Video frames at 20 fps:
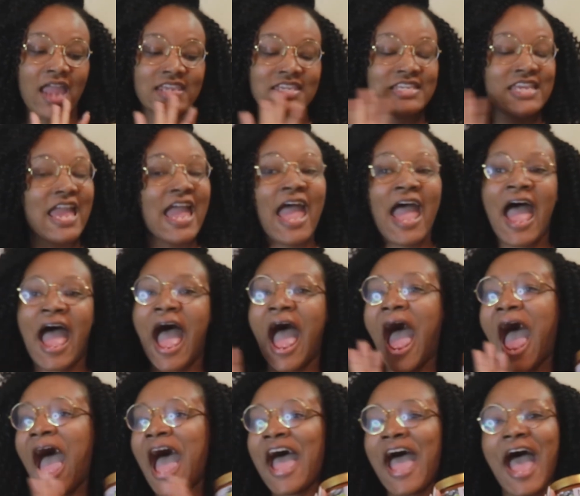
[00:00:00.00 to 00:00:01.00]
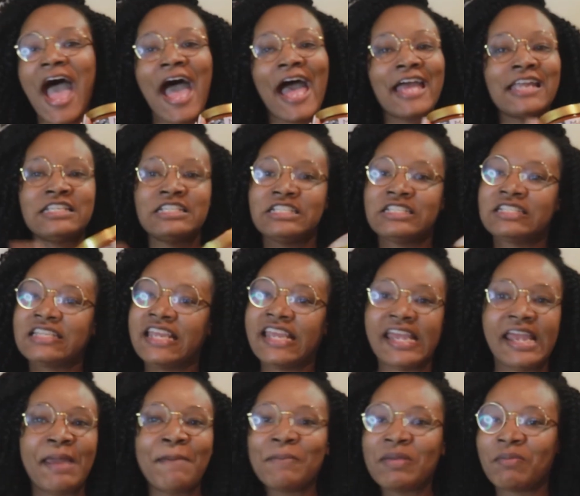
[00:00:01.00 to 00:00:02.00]
yeah, I, I just
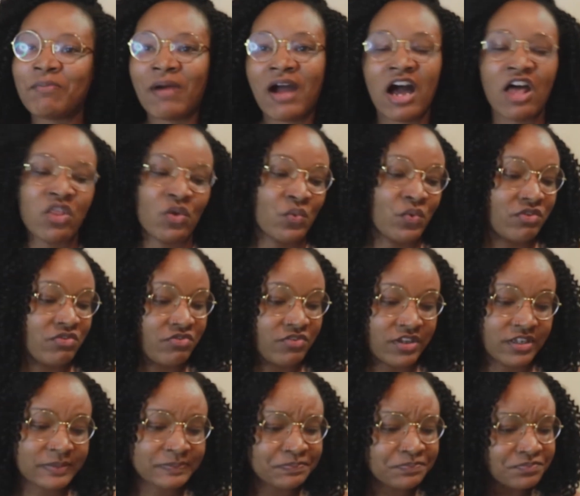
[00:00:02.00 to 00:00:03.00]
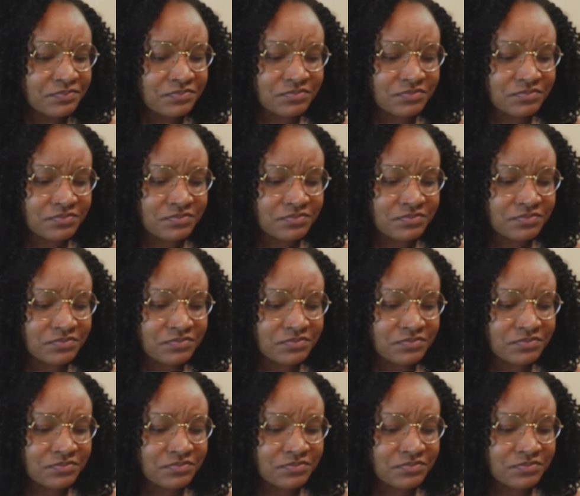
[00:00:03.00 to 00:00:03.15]
can't be bothered with it.